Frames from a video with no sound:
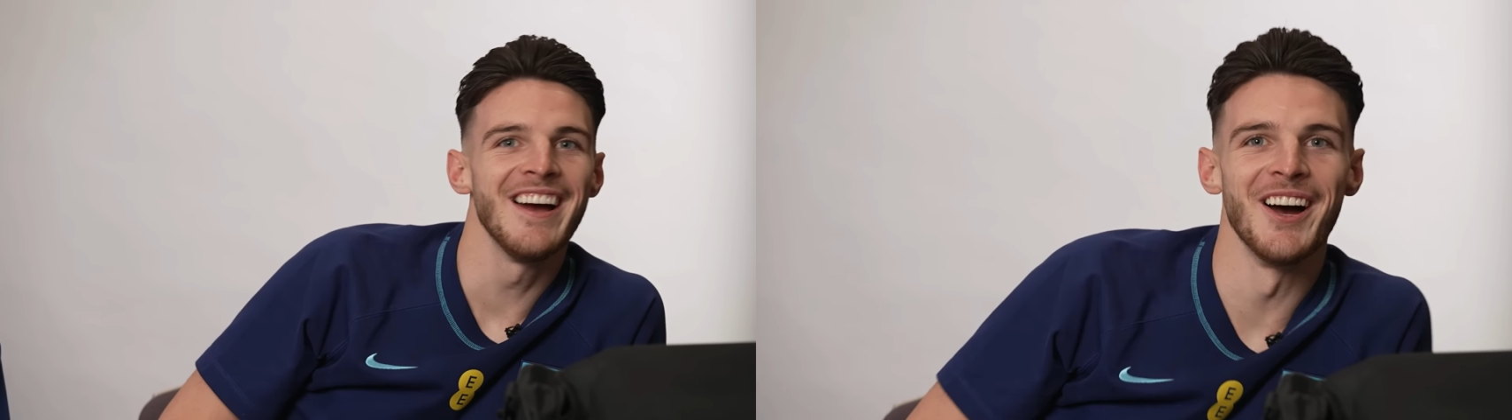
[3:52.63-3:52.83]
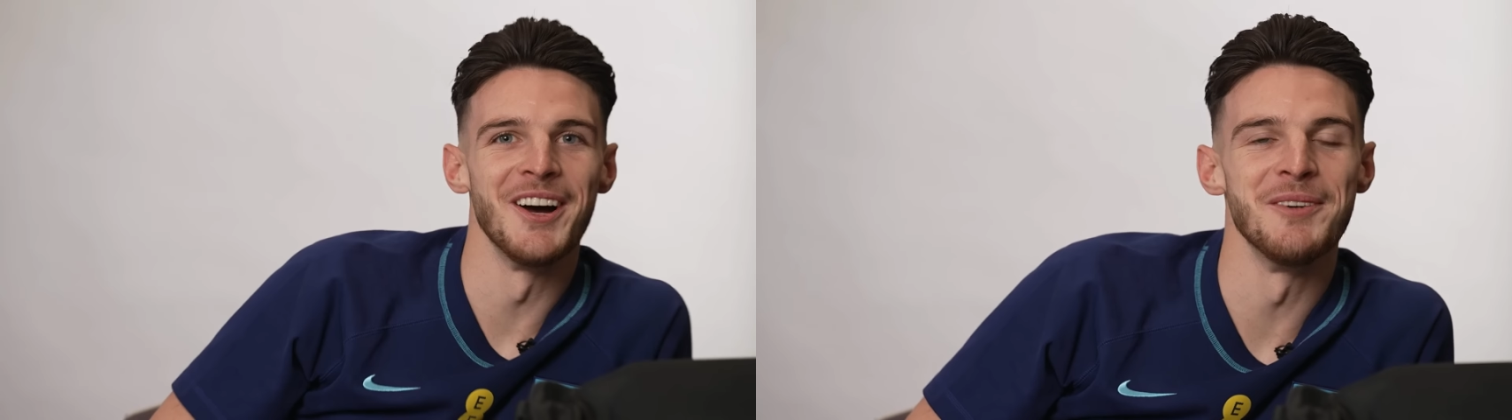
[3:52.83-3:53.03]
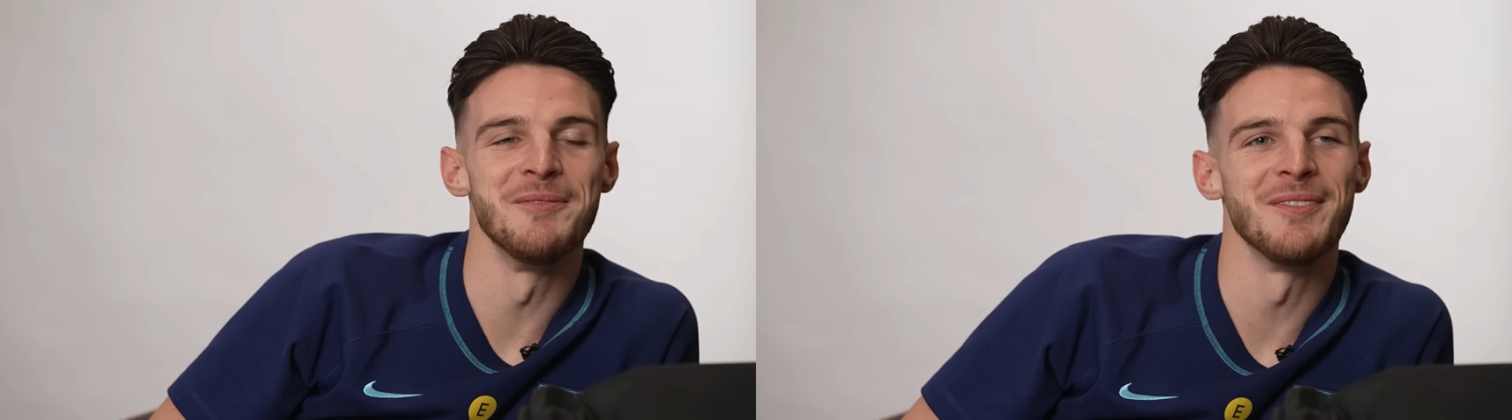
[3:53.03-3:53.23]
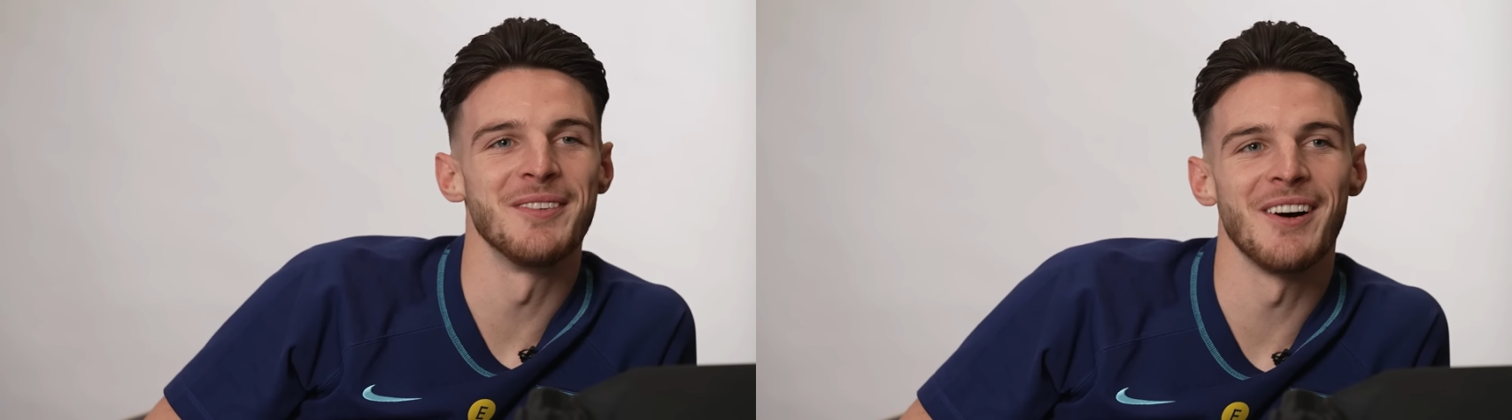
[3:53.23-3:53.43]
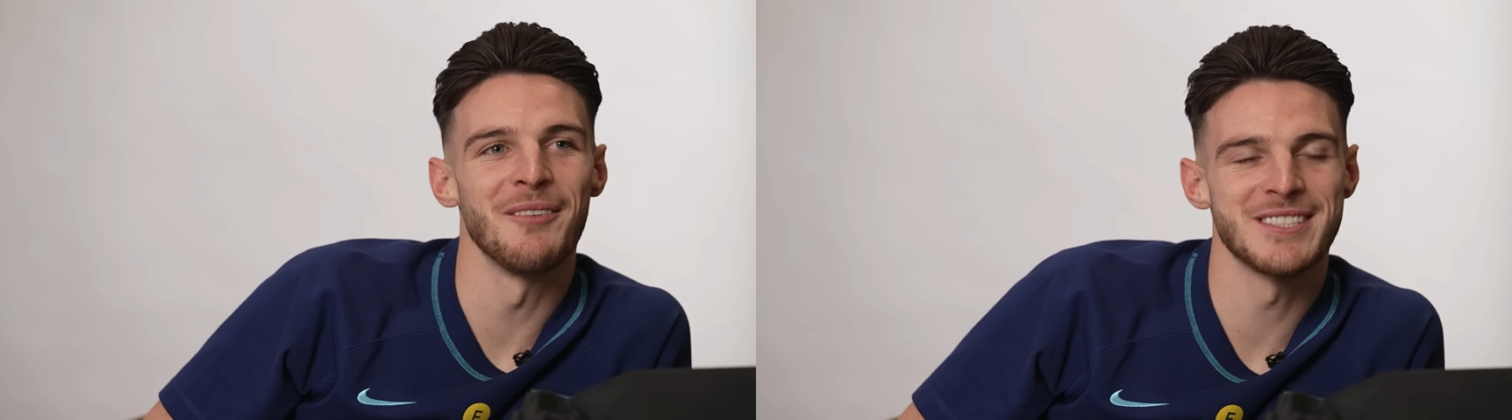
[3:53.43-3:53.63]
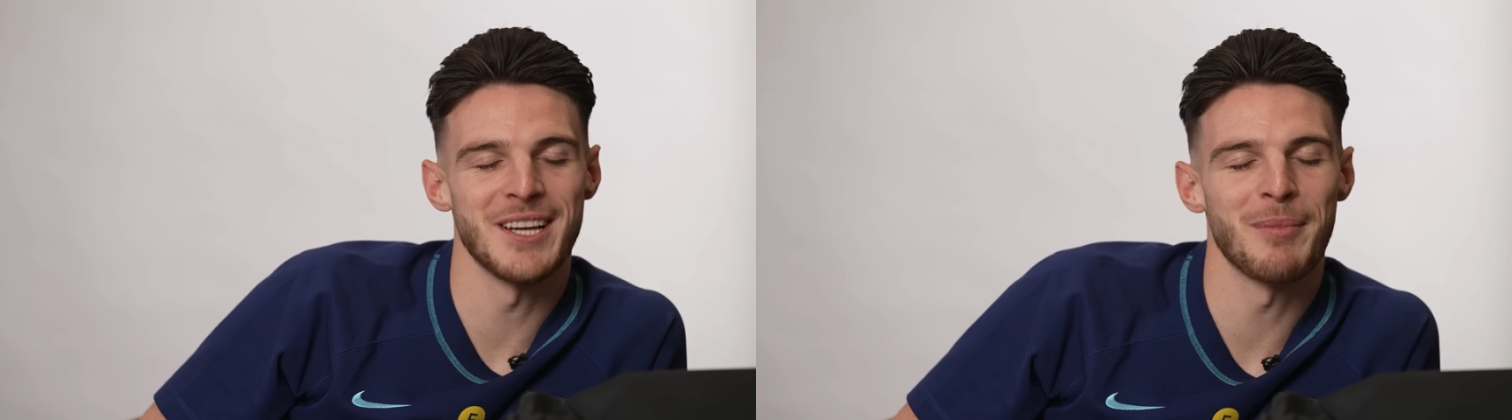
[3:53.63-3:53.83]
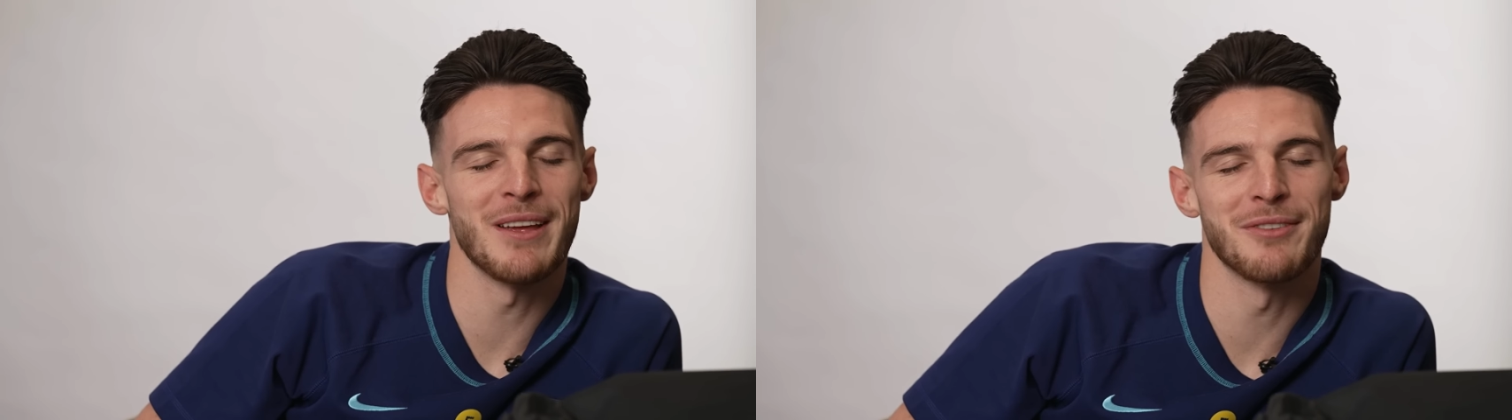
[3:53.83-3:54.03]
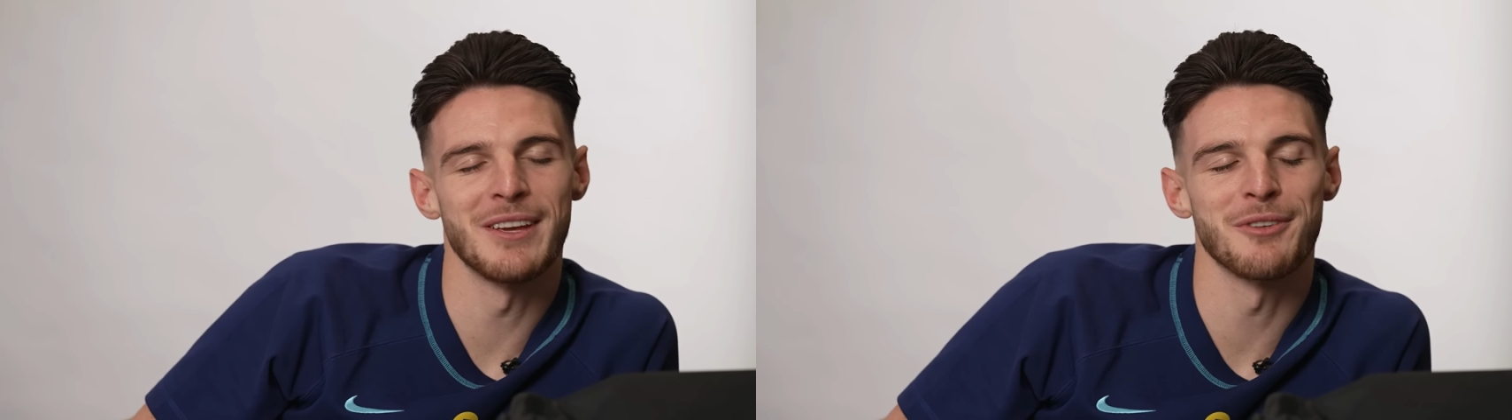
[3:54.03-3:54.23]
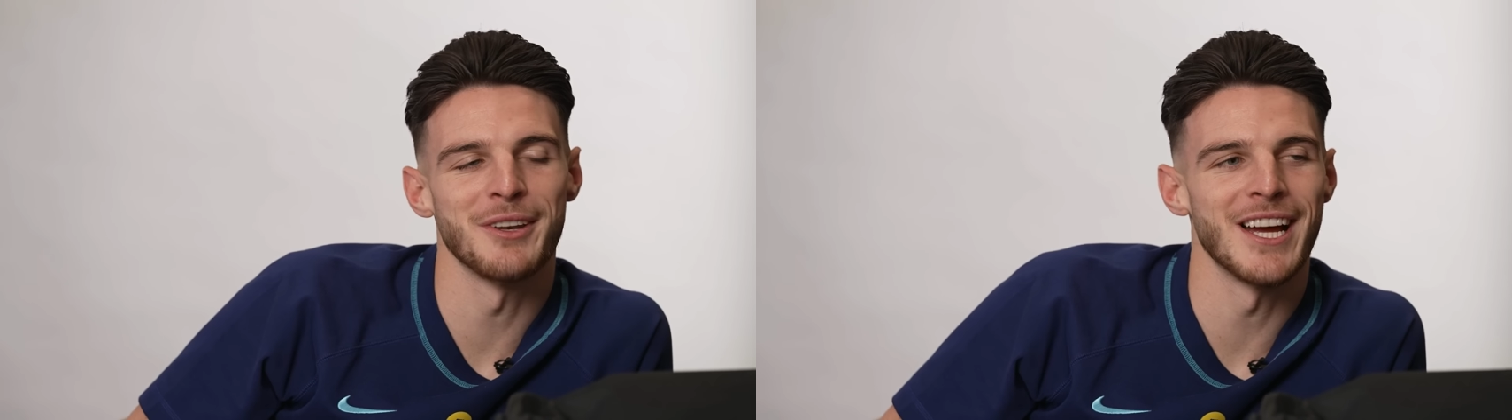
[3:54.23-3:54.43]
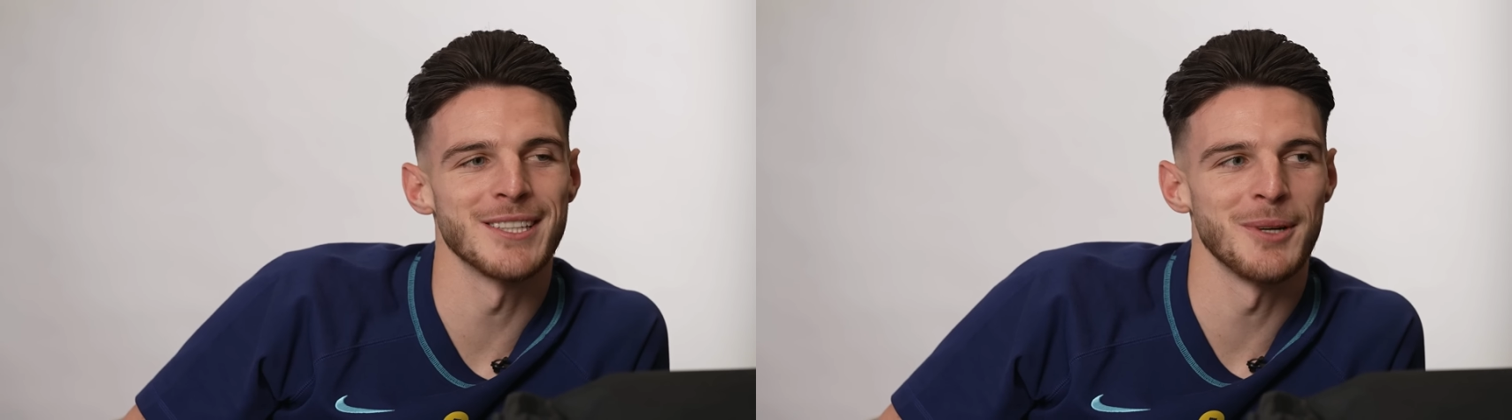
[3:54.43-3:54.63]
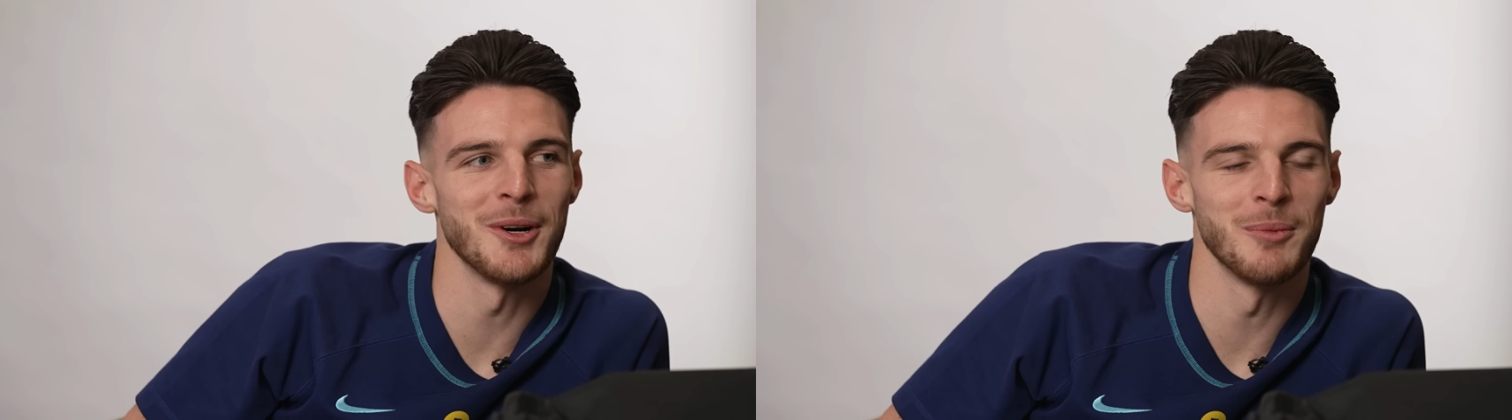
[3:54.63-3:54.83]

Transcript: um, obviously I play FIFA and that as well,